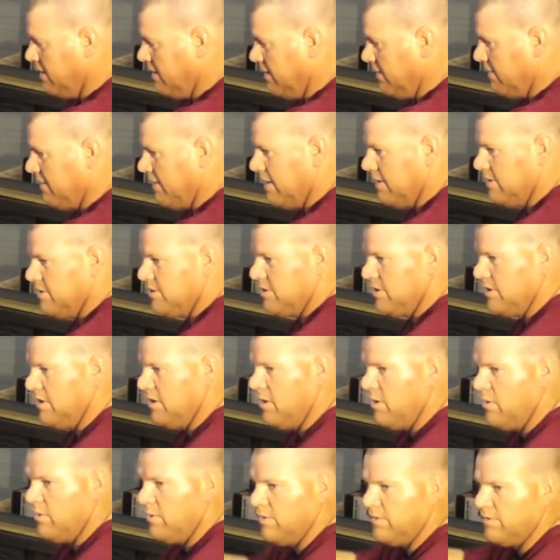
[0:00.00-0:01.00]
this hinge
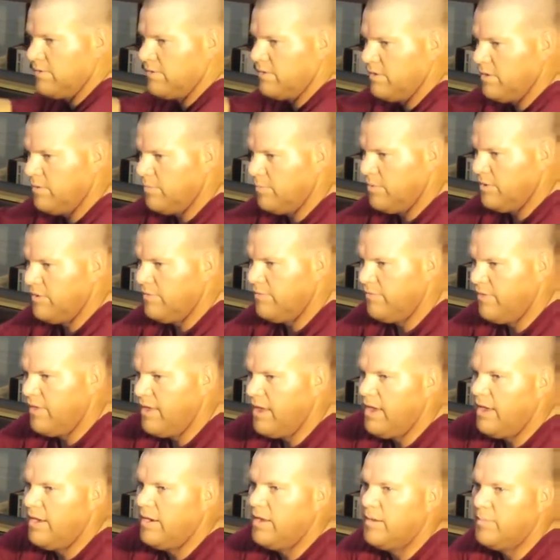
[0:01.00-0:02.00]
alone is going to beef
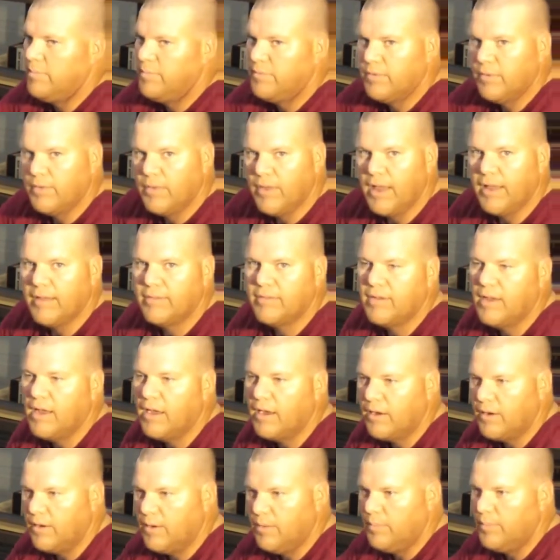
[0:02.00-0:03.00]
that up, so that's
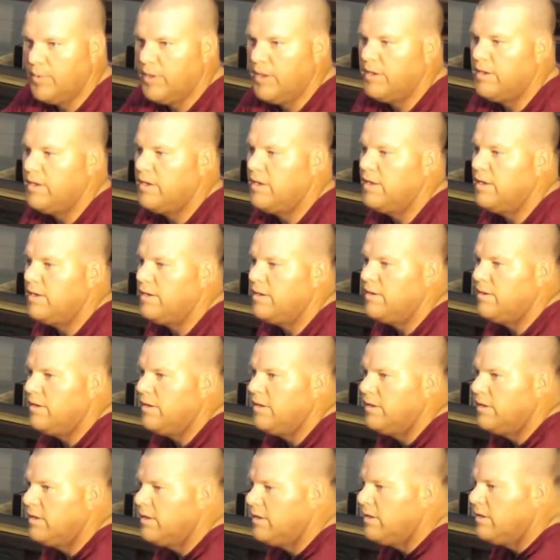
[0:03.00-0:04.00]
not going to bend on you.
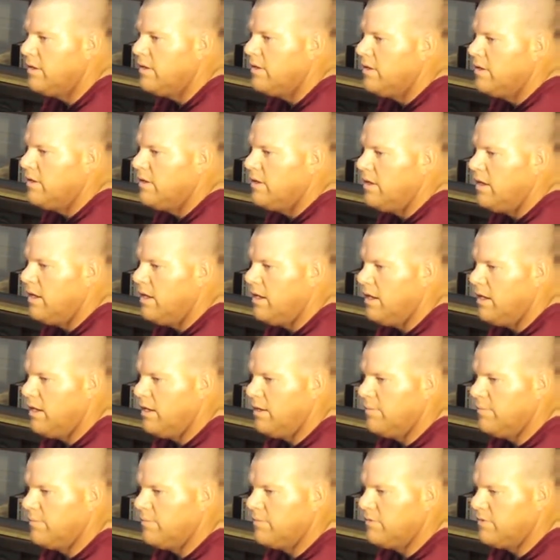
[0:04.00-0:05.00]

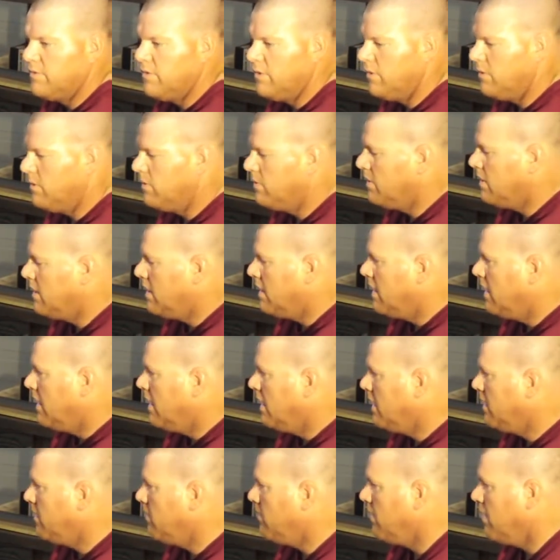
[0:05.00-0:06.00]
So
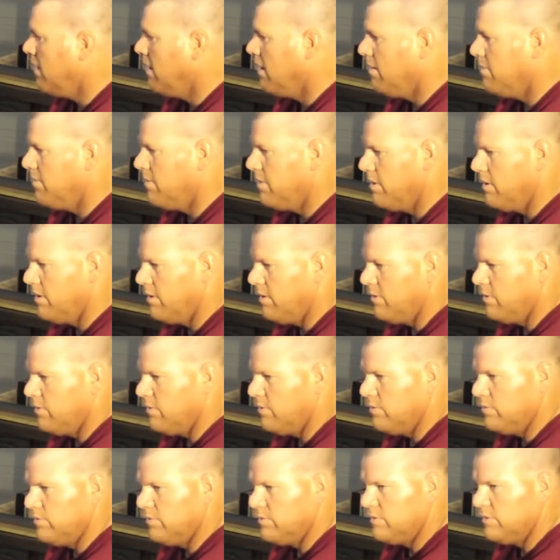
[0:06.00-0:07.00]
anyway, I'm going to
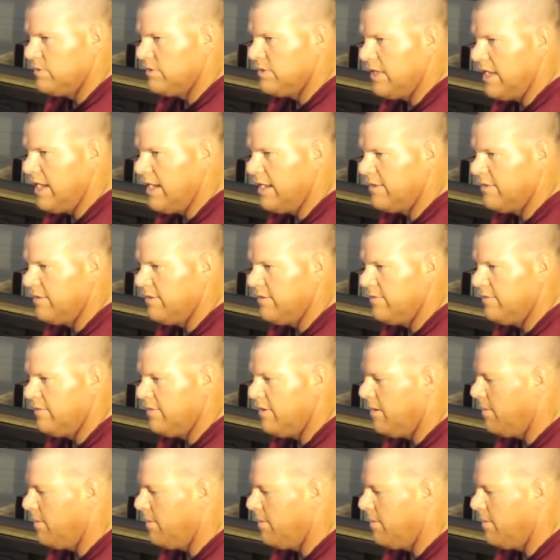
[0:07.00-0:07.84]
tack this